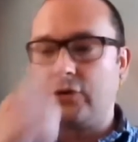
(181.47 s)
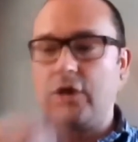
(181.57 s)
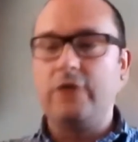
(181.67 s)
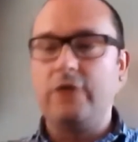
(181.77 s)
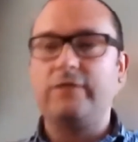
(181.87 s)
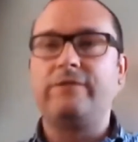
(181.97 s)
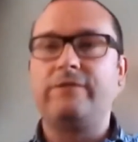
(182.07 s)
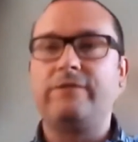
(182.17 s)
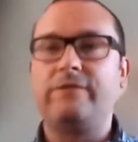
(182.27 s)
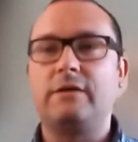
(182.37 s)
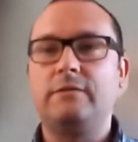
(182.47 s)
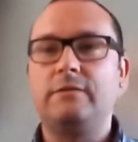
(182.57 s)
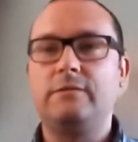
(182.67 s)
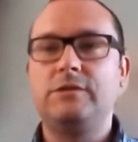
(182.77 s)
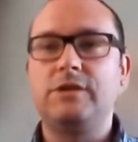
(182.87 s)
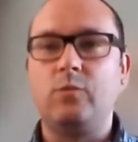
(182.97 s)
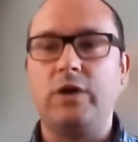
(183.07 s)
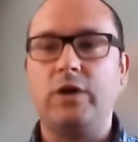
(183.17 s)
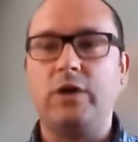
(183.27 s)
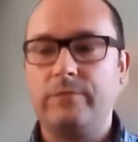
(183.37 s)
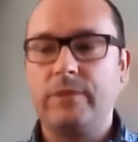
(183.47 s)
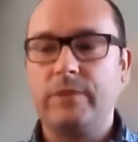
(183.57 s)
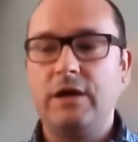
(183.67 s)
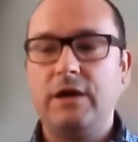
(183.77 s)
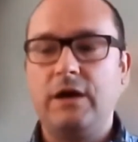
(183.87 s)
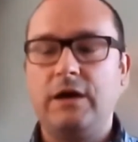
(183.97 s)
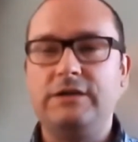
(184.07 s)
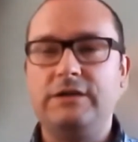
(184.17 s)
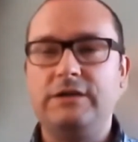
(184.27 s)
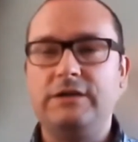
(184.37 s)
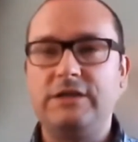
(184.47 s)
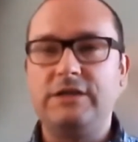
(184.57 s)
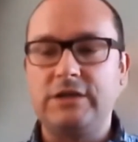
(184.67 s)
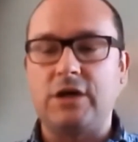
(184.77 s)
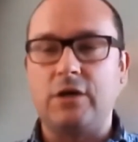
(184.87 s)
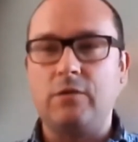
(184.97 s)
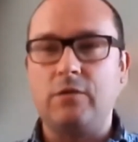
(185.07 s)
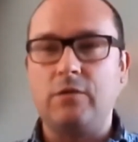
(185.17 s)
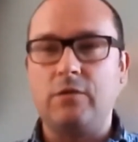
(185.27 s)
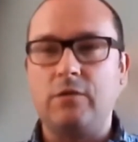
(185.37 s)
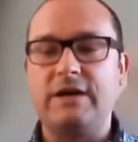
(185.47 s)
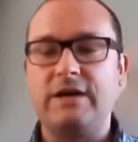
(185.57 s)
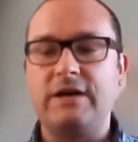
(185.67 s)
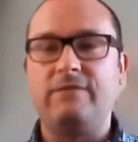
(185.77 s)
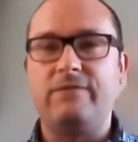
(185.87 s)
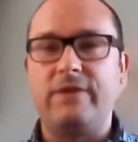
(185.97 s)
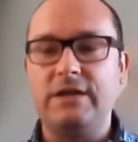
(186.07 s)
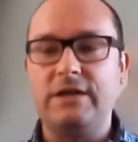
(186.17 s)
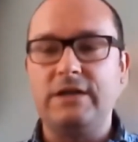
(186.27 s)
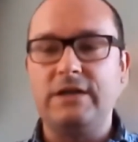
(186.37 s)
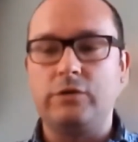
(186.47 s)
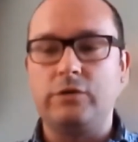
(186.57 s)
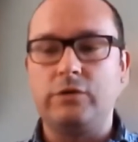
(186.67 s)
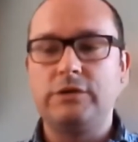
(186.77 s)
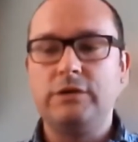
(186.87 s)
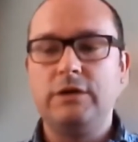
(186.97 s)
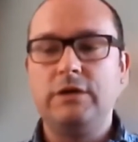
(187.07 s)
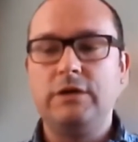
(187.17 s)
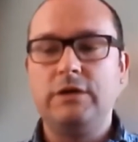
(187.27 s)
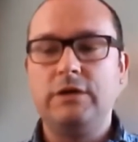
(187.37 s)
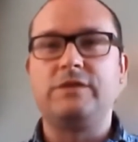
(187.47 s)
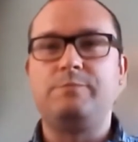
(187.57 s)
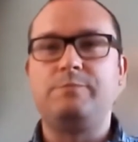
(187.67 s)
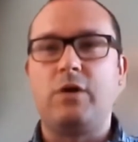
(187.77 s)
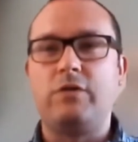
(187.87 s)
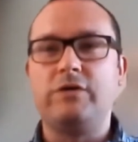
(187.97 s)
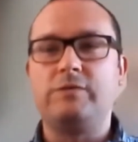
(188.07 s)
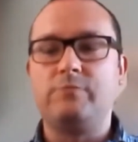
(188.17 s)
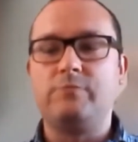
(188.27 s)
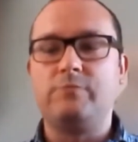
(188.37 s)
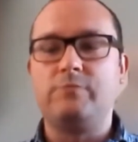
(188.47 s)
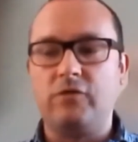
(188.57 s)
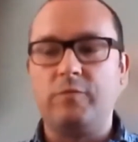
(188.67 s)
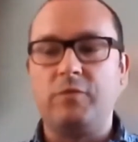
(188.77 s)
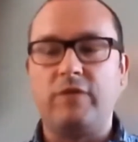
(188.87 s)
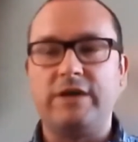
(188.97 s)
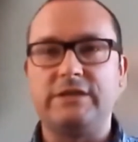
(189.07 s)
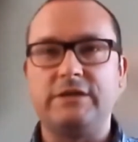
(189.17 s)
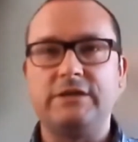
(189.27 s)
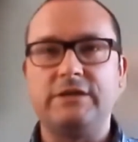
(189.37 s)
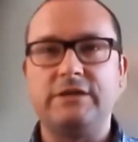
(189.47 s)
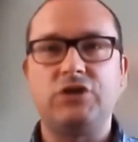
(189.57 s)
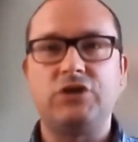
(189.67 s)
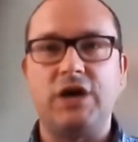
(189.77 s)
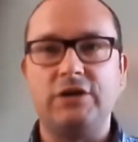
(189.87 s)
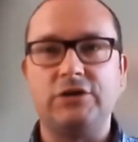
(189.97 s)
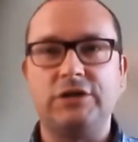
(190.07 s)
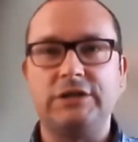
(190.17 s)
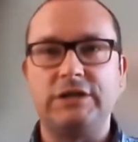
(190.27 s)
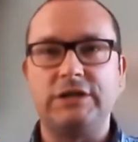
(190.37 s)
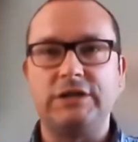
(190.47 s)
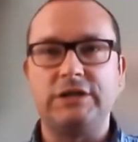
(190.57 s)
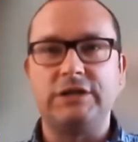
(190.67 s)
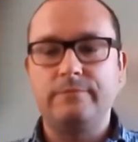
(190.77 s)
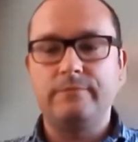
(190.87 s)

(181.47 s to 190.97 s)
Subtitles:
over the food bank some weeks ago, and since doing so, have provided vital support to some of this borough's most vulnerable residents in these challenging times.